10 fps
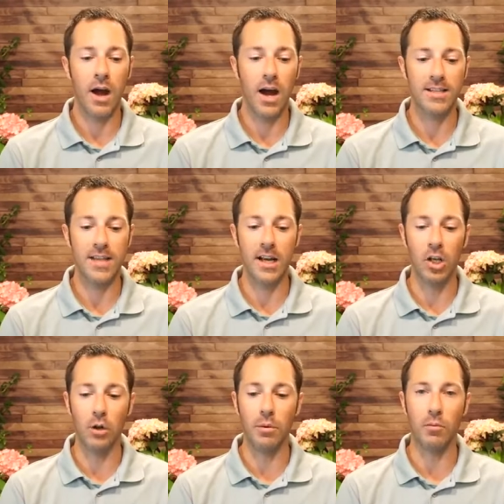uh, to get a
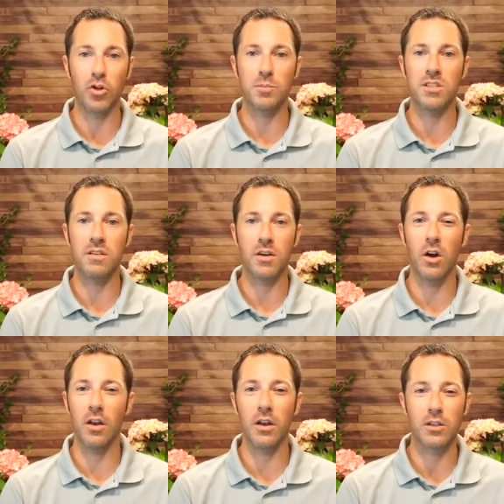little bit more specific
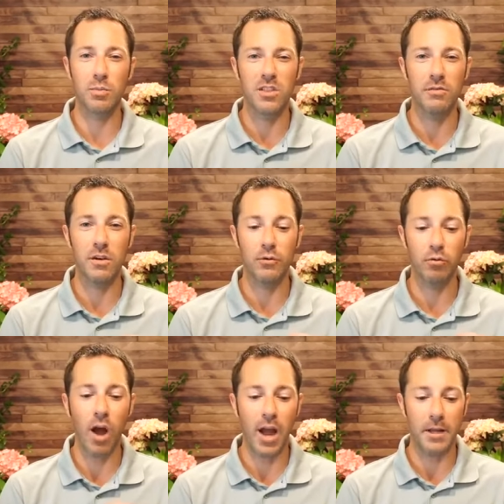on specific
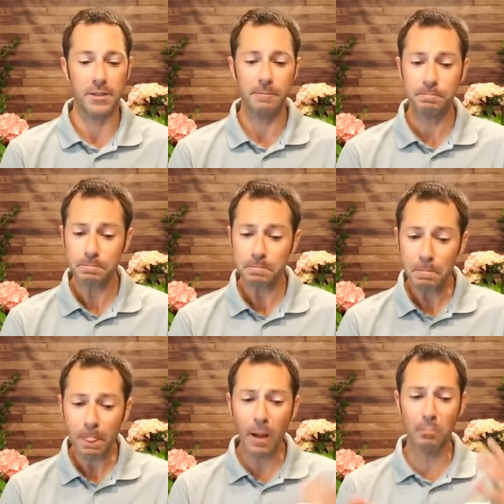varieties.
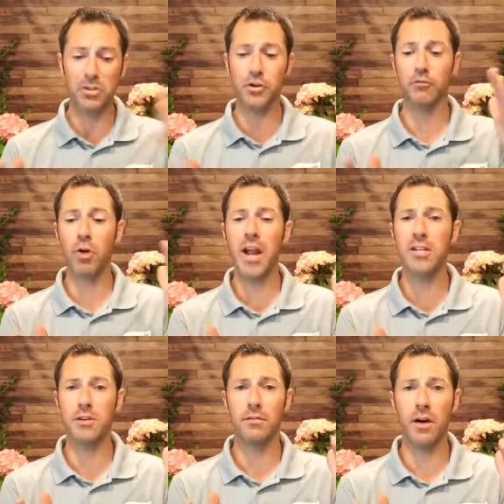But your
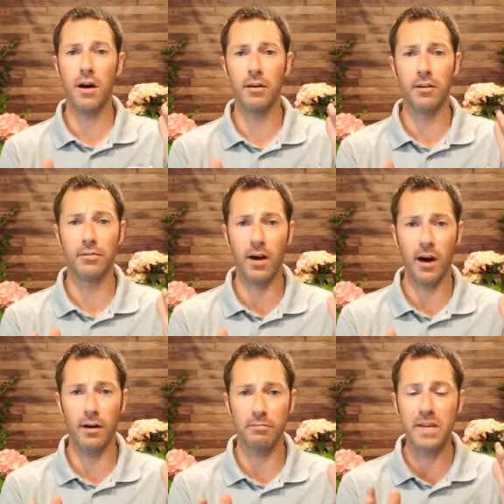range of, of,
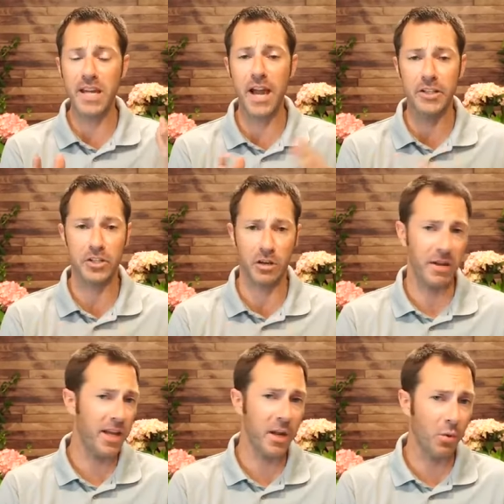of pH is going to
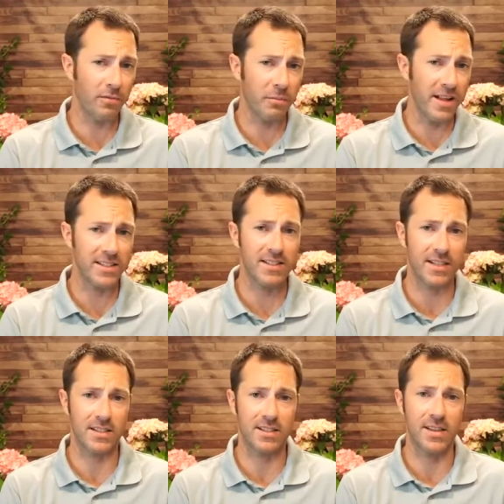be anywhere from that
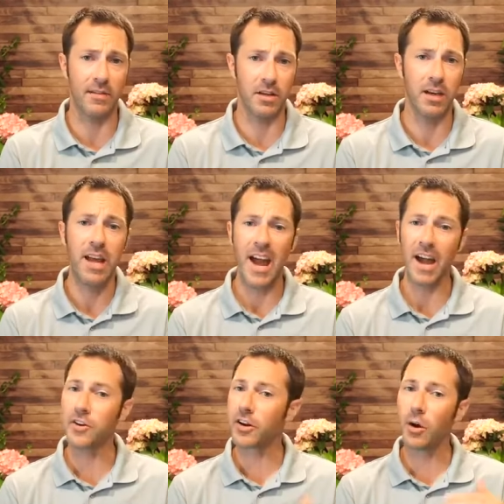6 to 7.
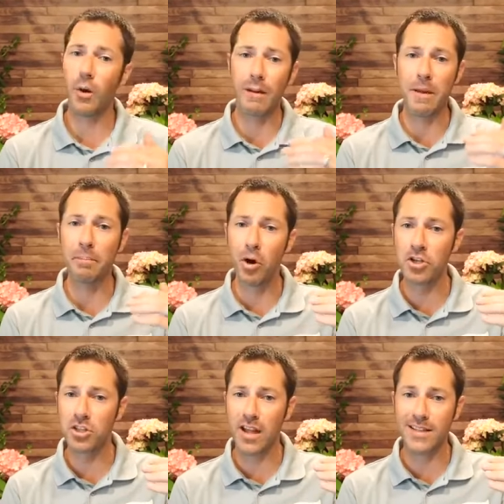And you're going to want to be
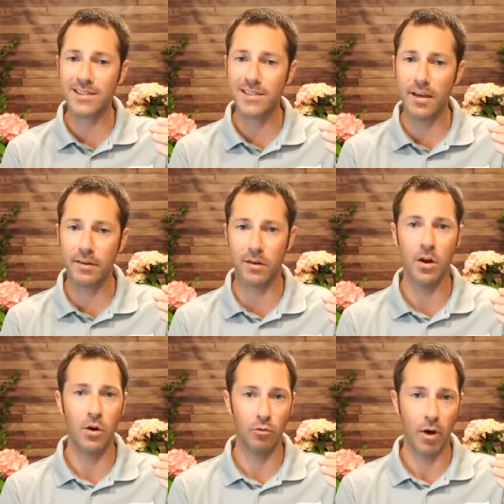pushing that 7
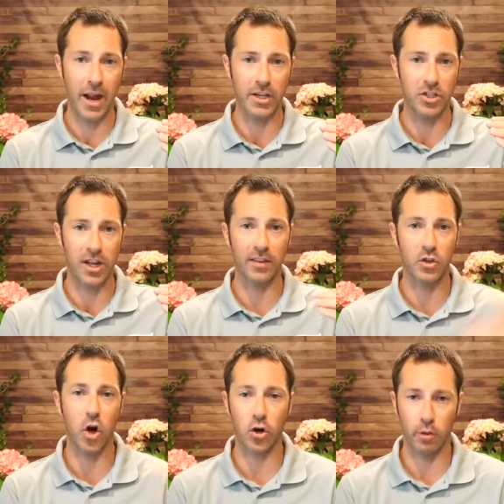range to get the
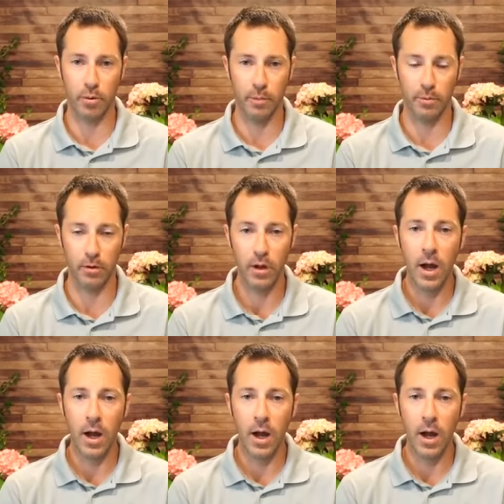darker purple.